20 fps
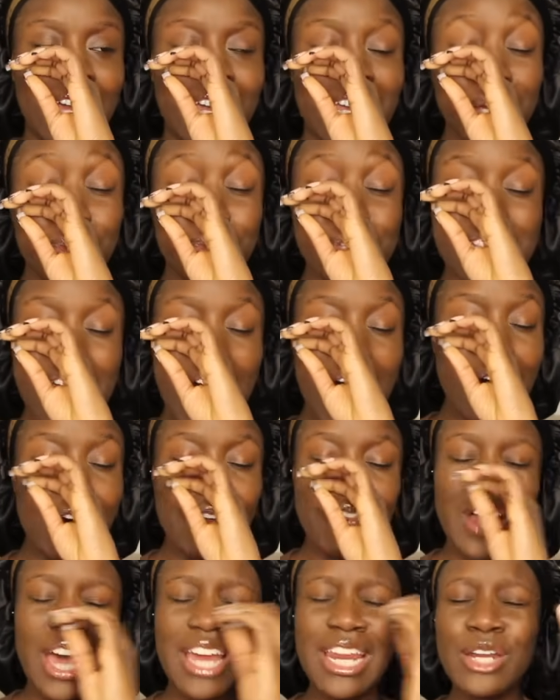It was the
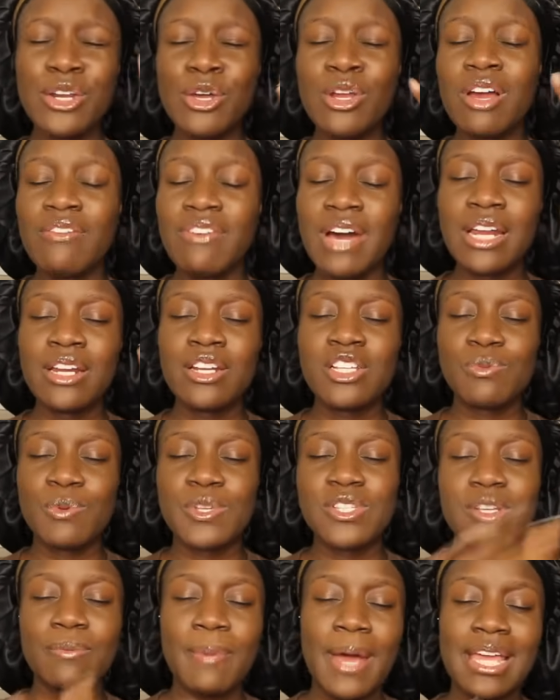outfit. And I know Love Island is
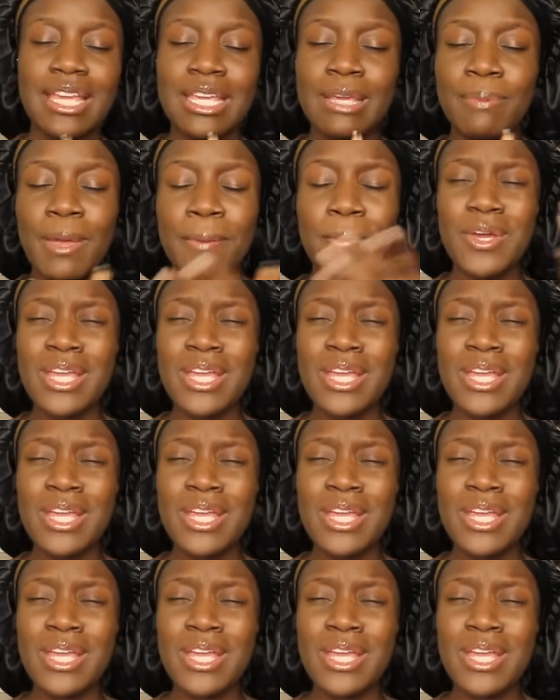sponsored by eBay,